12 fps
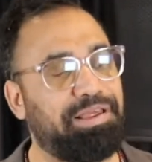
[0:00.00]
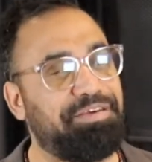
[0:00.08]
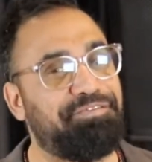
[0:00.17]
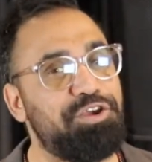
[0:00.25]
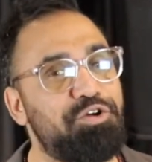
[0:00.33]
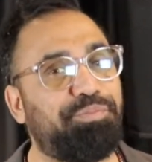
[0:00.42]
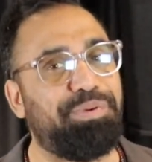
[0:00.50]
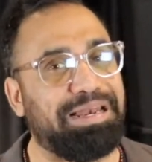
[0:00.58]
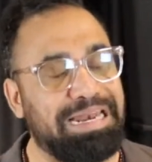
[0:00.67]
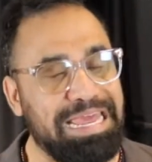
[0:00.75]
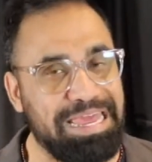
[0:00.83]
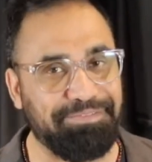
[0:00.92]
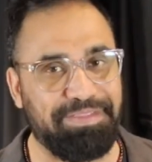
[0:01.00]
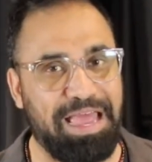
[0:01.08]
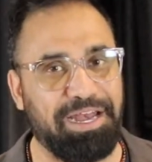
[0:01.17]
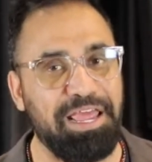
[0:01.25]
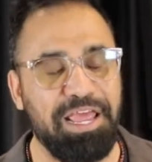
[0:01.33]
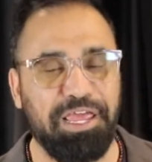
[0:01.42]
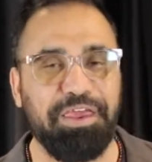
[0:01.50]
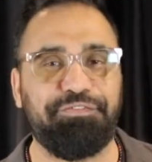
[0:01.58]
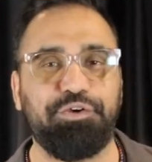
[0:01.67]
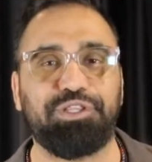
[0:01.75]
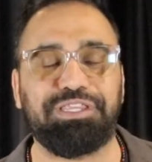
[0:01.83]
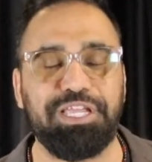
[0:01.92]
If you believe that, if
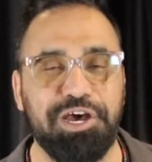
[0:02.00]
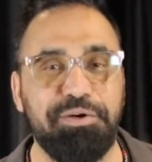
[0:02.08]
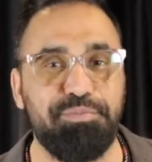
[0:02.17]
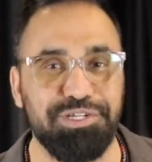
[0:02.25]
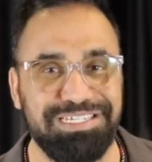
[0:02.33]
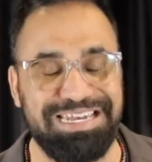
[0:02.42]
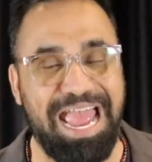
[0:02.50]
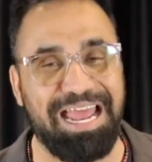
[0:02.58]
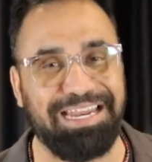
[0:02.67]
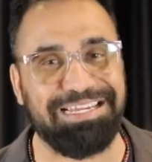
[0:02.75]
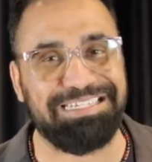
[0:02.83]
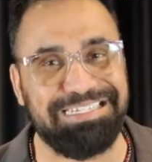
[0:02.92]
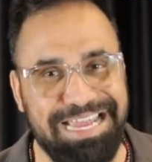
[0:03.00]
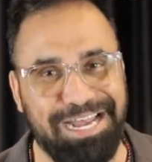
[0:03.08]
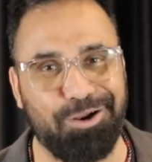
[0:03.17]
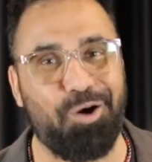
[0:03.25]
your thermostat is set